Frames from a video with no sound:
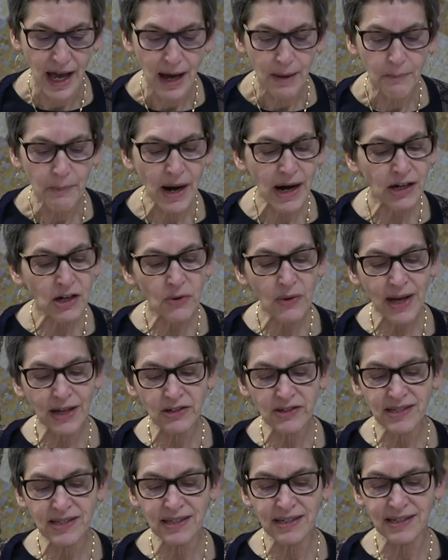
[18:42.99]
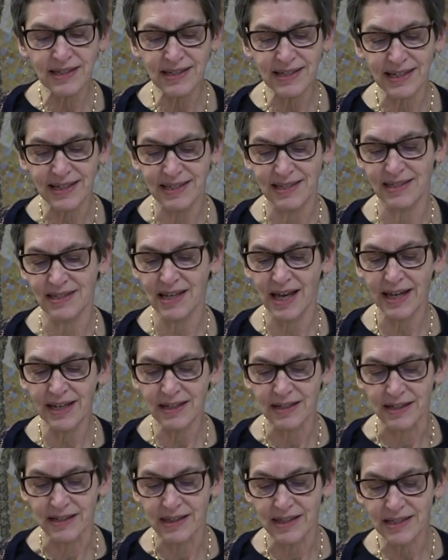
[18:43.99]
Margot Anderson is
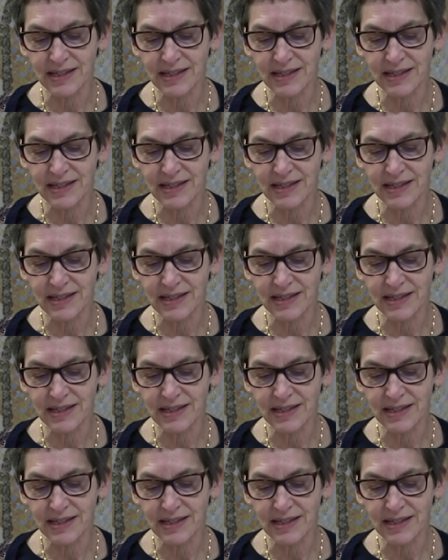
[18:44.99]
excited.